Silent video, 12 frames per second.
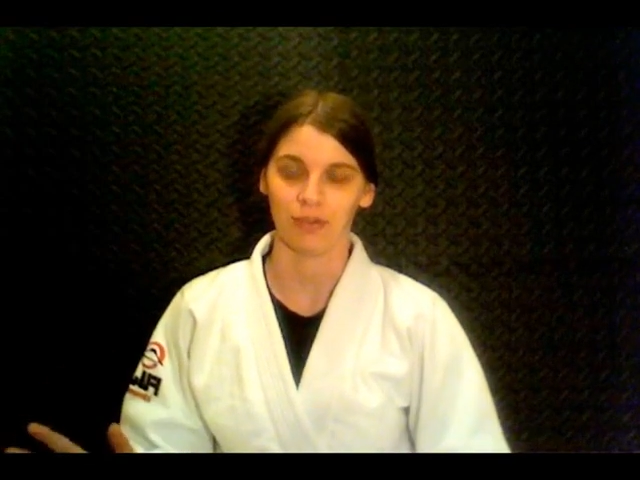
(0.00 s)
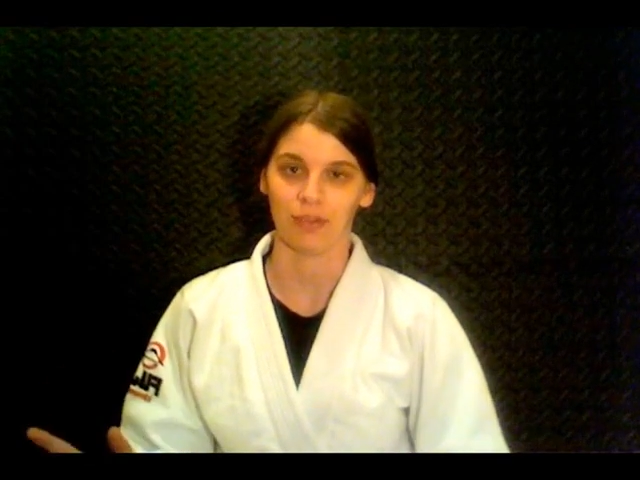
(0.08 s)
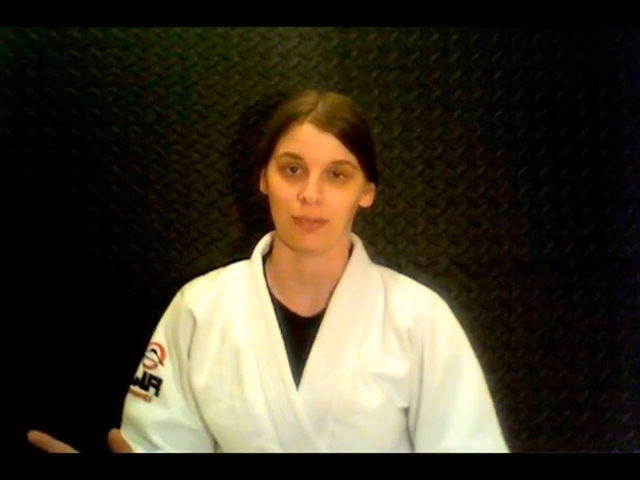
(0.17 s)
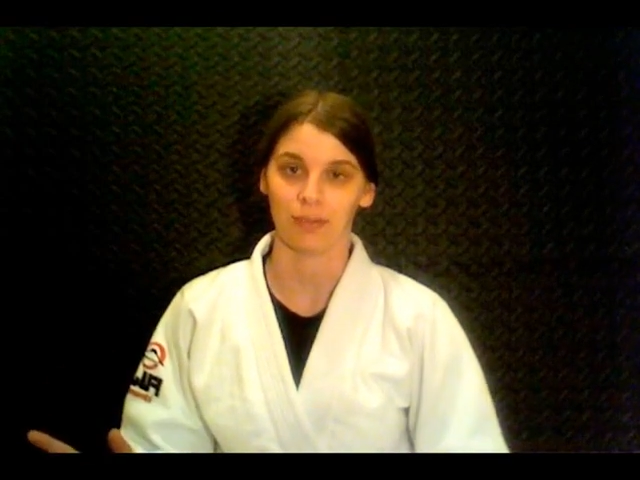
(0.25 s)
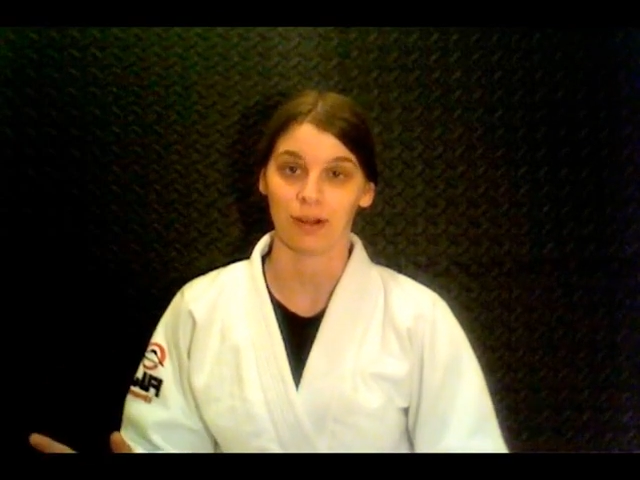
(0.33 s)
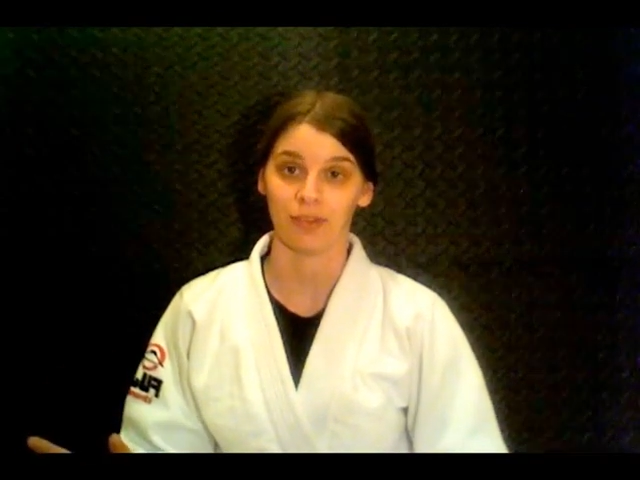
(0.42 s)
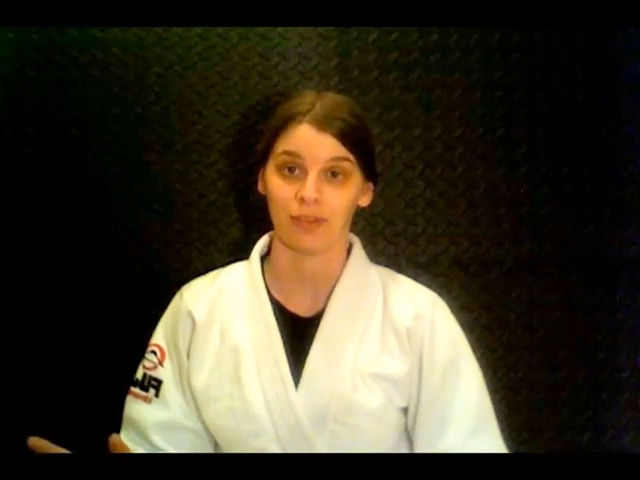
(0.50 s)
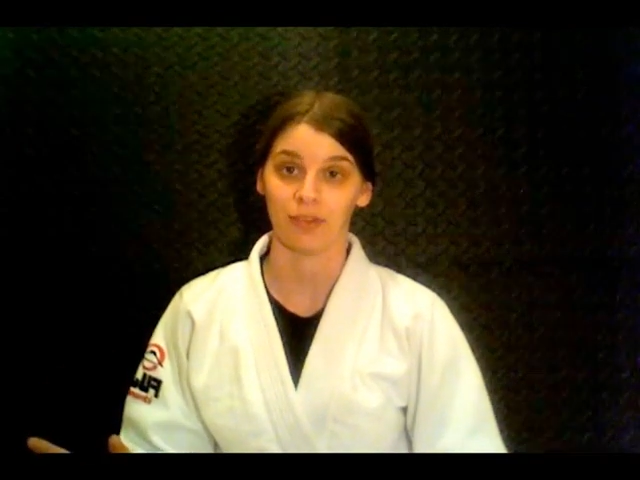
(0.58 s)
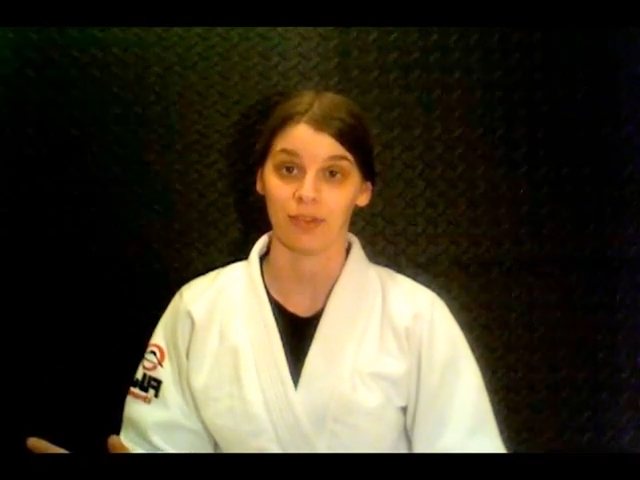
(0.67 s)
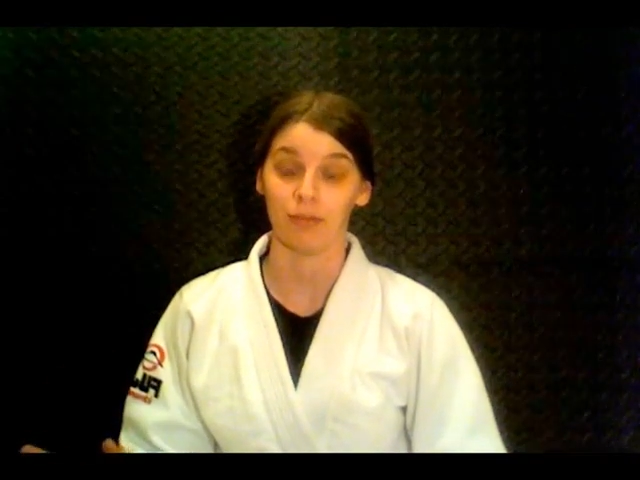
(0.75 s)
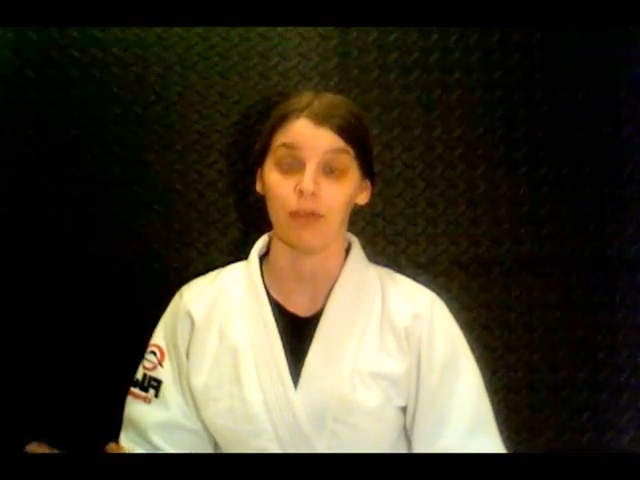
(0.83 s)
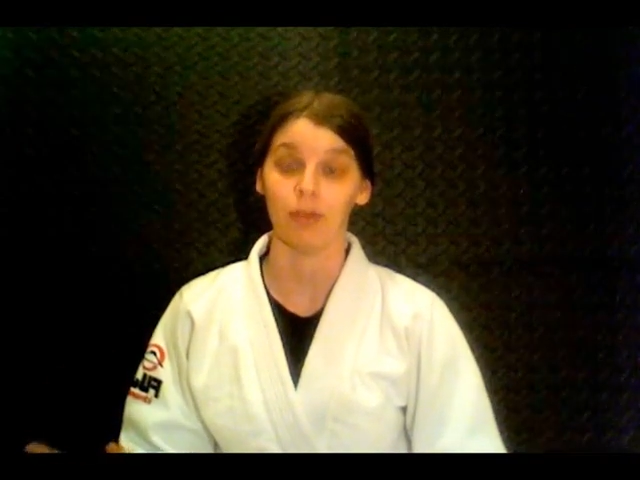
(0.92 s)
process of
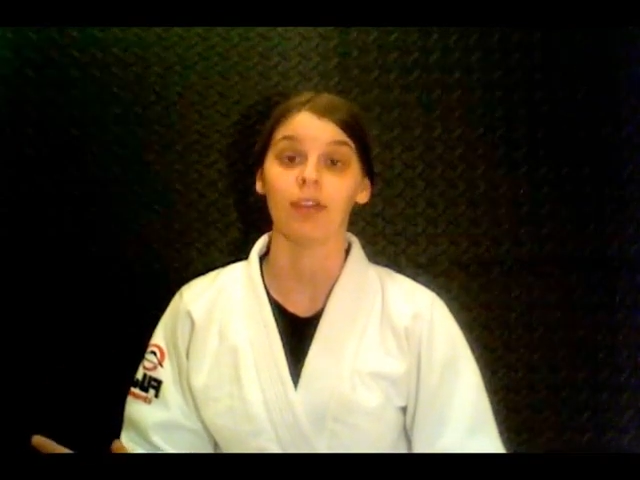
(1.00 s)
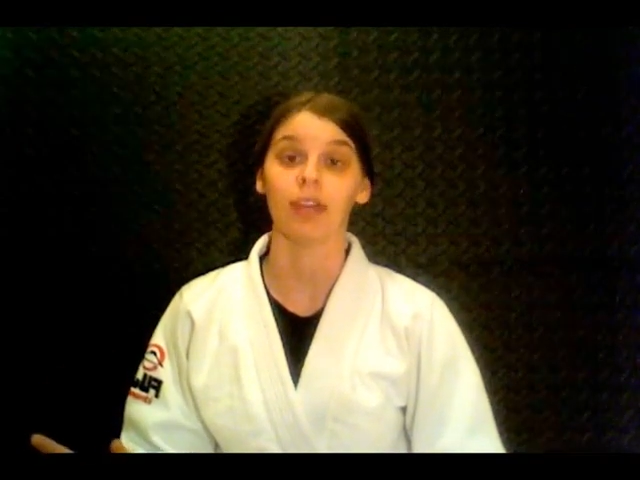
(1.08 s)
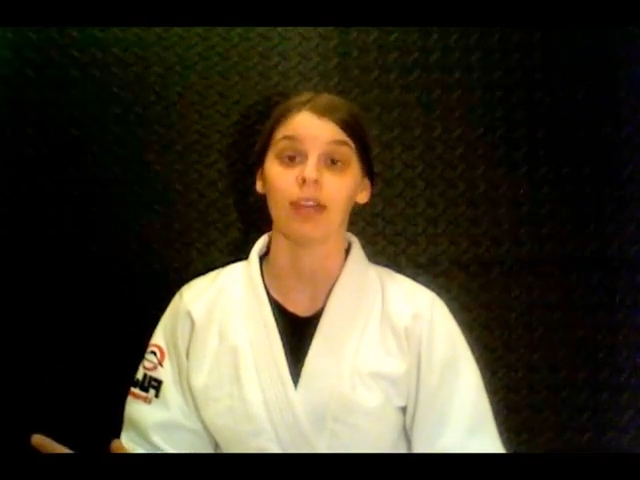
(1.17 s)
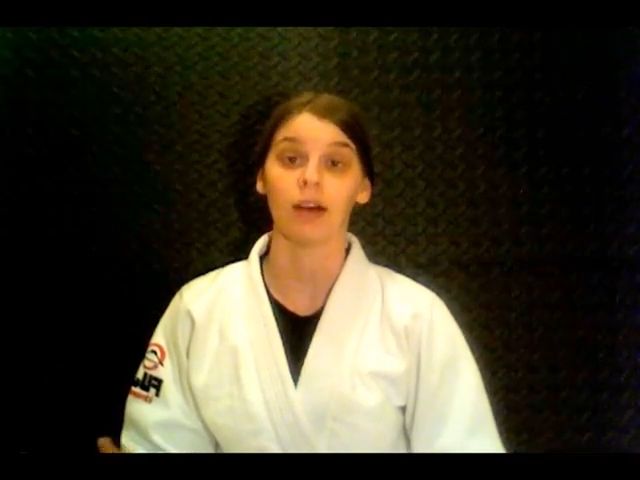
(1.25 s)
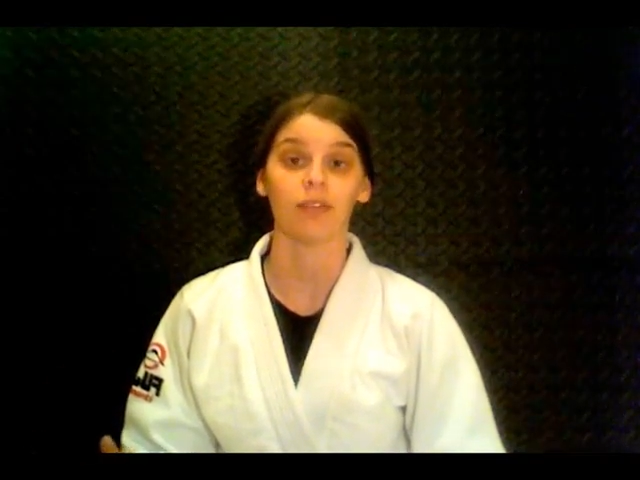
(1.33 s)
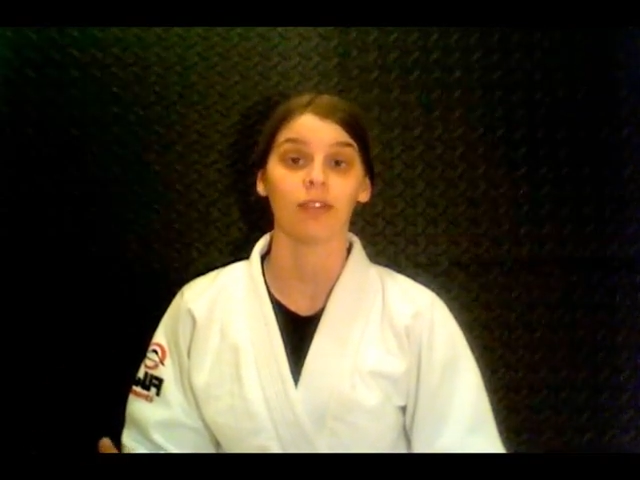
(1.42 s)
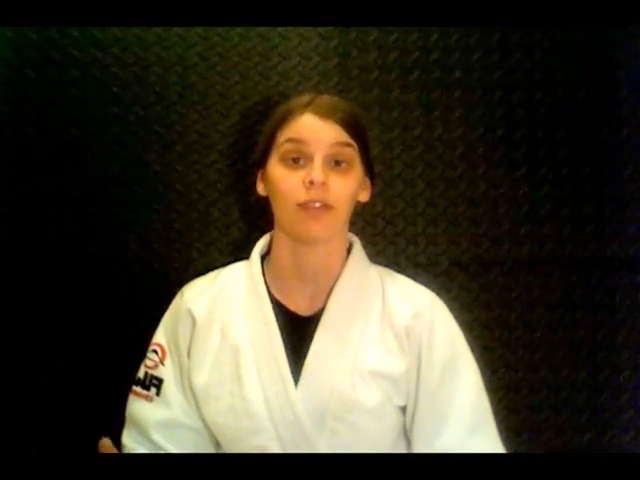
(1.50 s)
moving houses,